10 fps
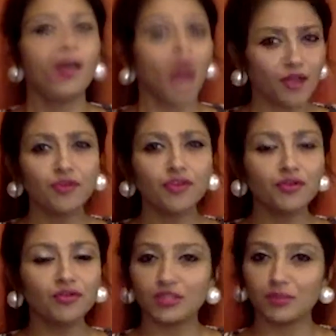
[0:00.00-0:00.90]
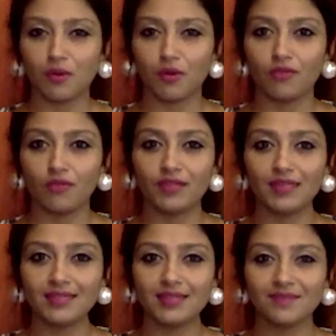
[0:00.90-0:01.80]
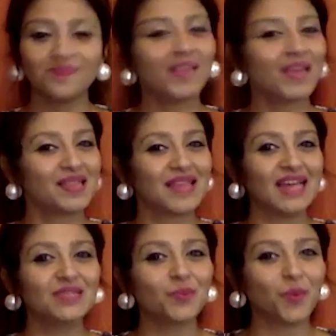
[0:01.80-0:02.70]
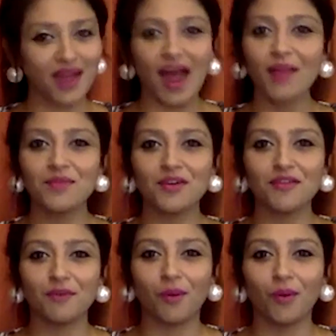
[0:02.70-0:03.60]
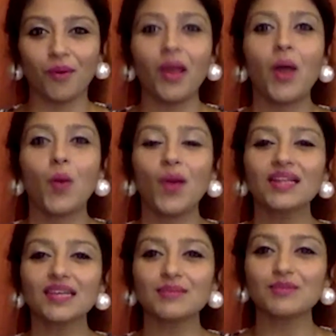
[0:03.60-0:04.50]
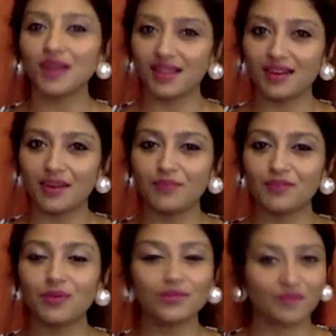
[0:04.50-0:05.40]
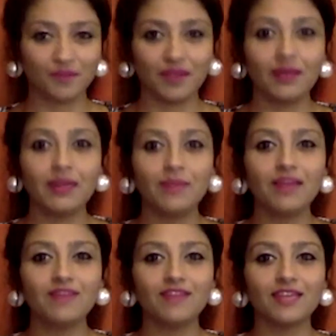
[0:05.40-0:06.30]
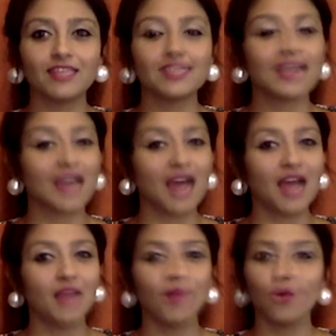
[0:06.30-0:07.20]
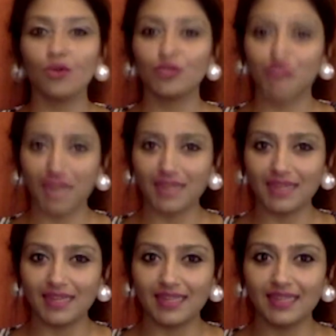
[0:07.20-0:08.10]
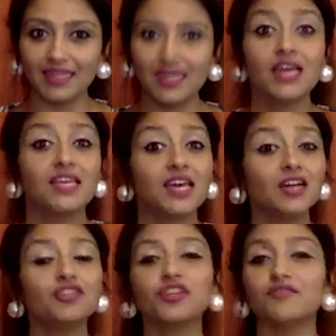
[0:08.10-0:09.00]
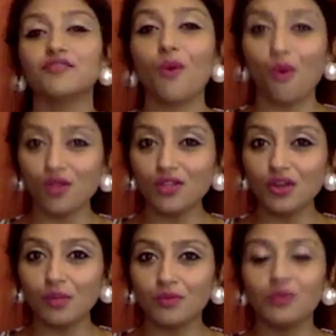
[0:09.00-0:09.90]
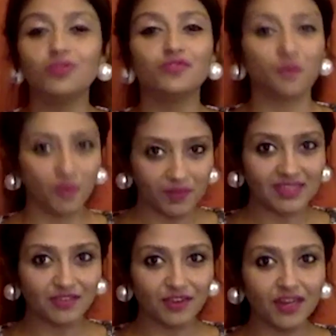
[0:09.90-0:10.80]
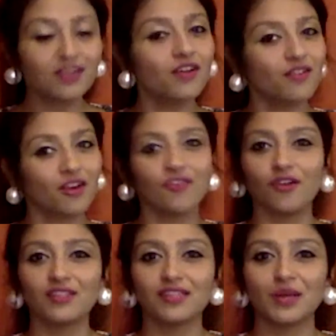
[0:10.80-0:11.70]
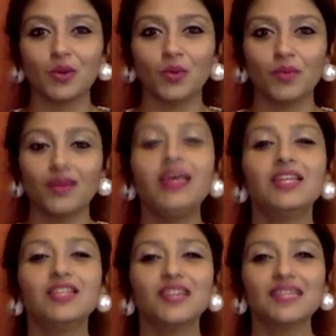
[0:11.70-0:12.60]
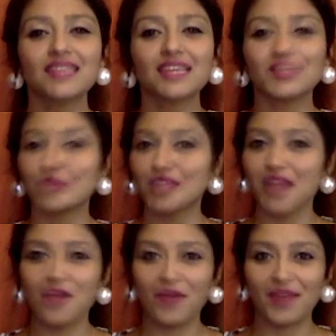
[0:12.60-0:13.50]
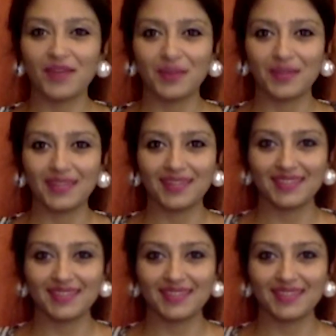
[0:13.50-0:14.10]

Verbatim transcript: Are you curious about all of this? That's what I'm here for. Welcome to another episode of the Weekly Briefings, and I'm your host Chandni, here to give you all the top news from women's cricket across the globe. So let's get to it right away